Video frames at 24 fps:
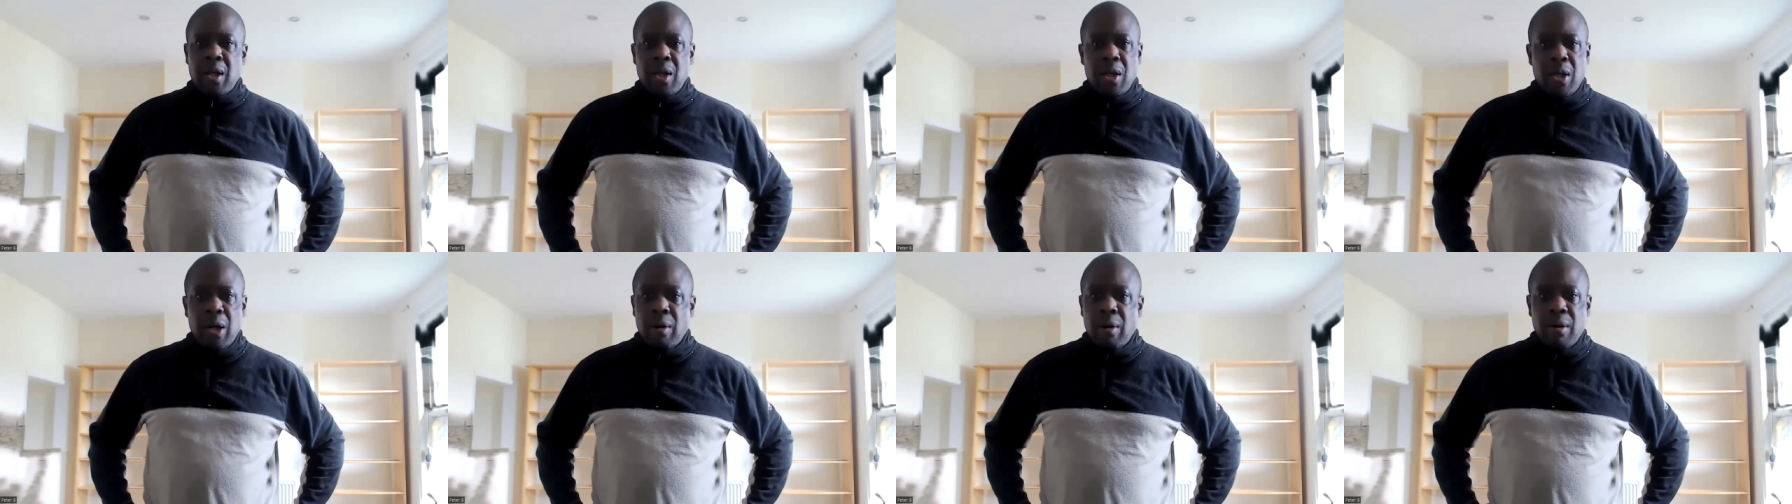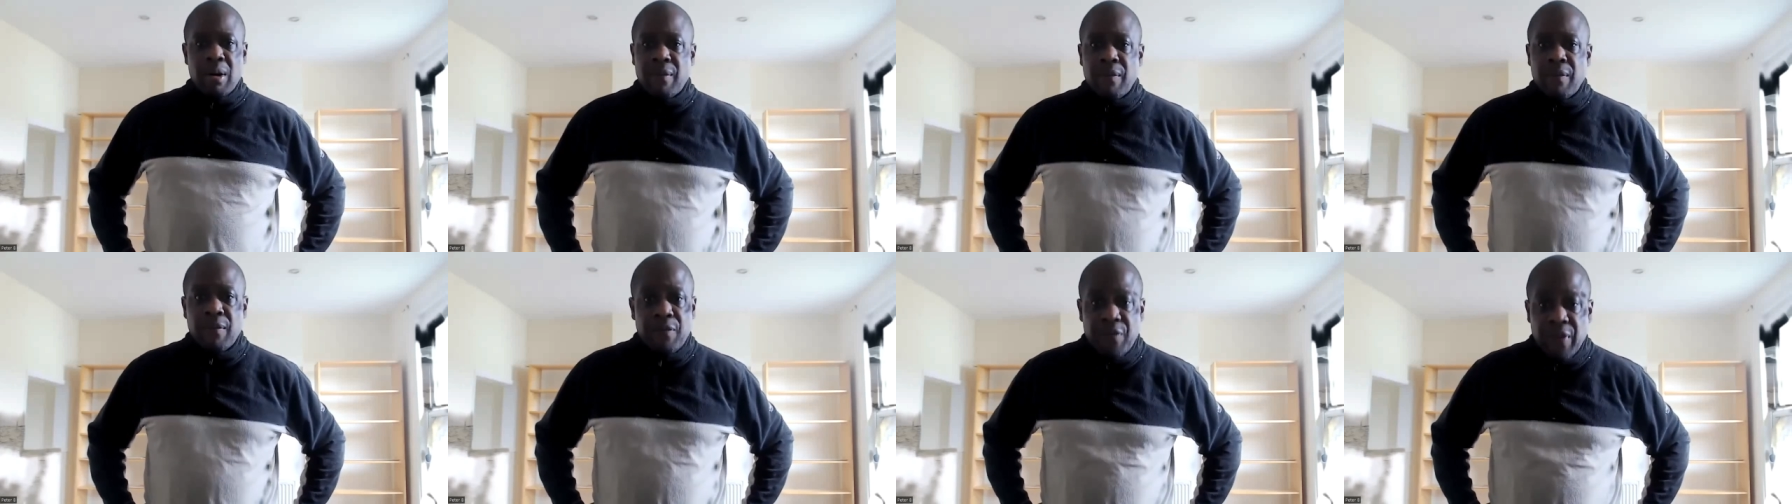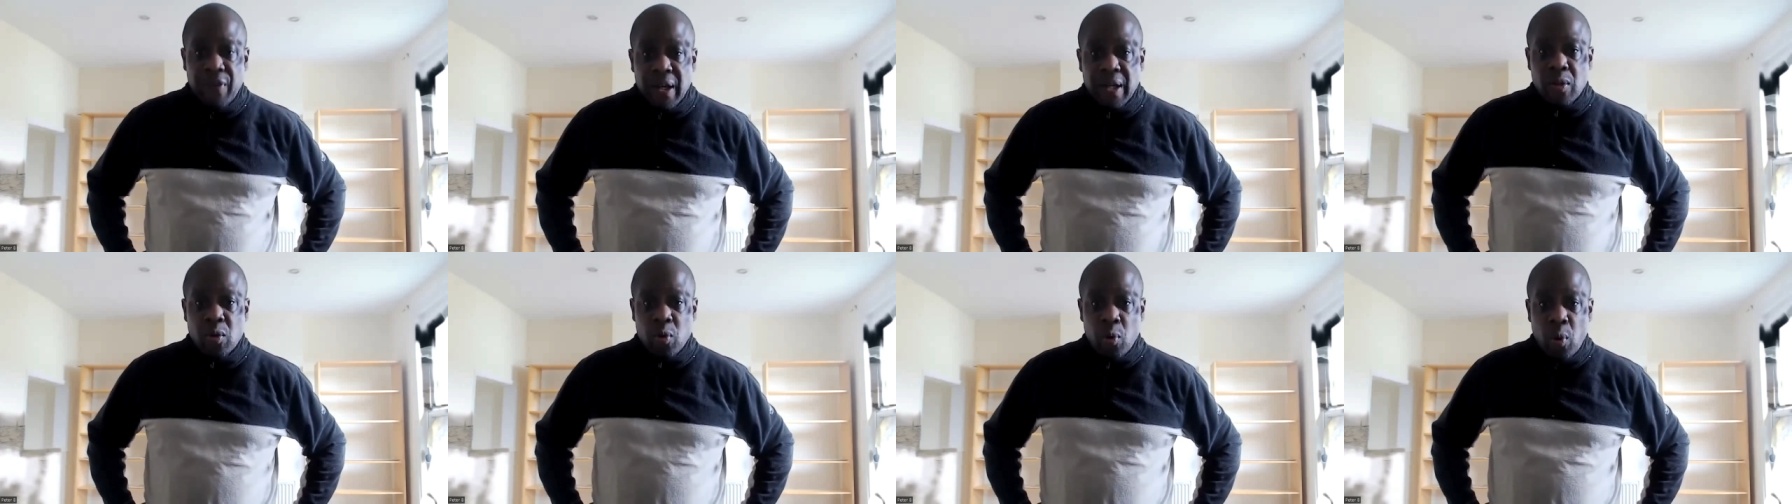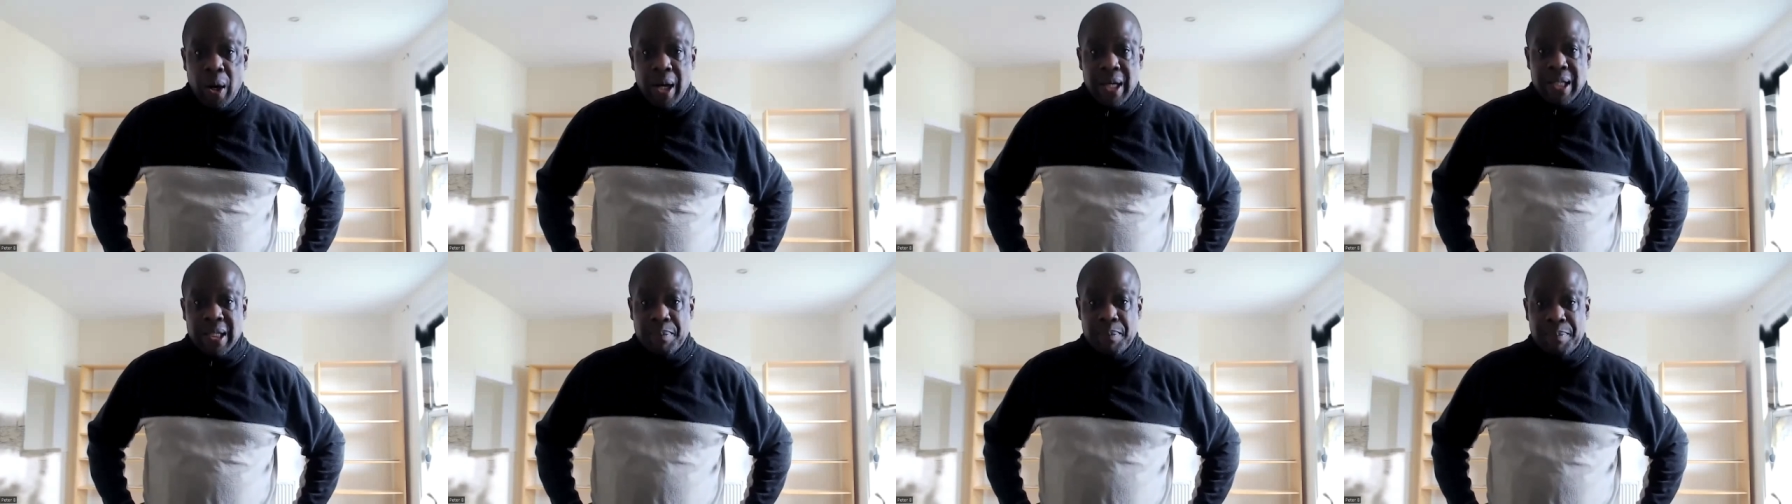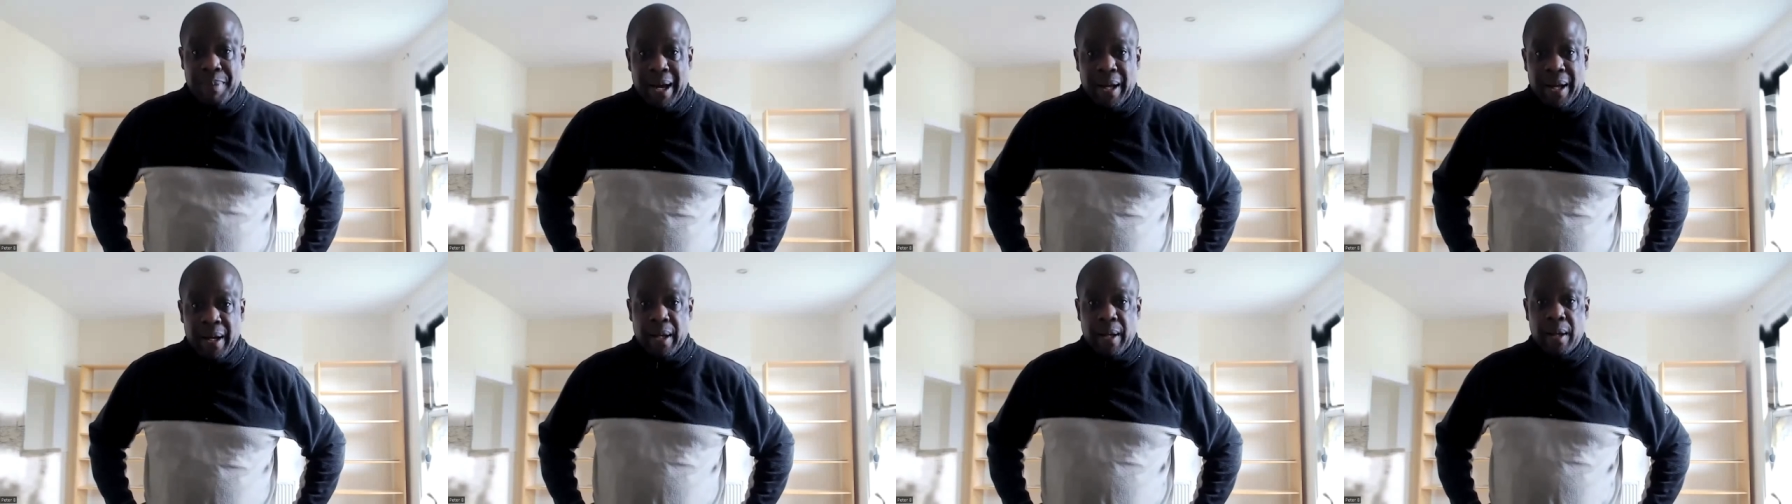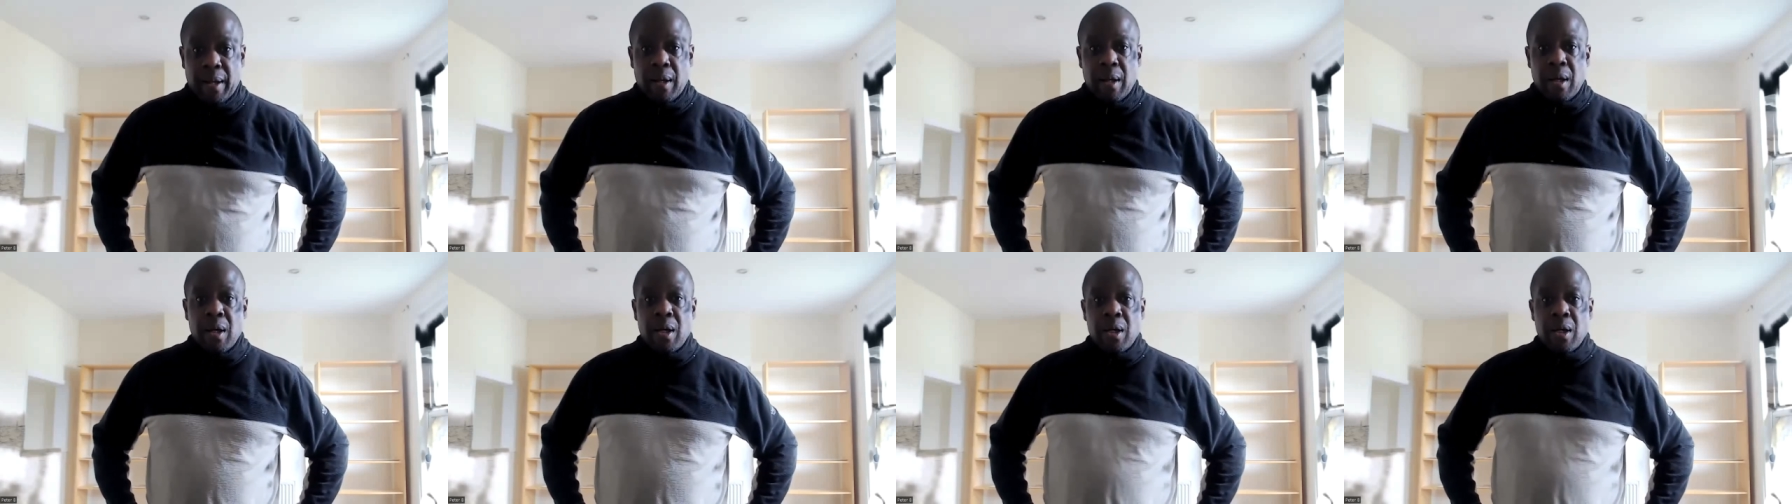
You don't even think twice about it.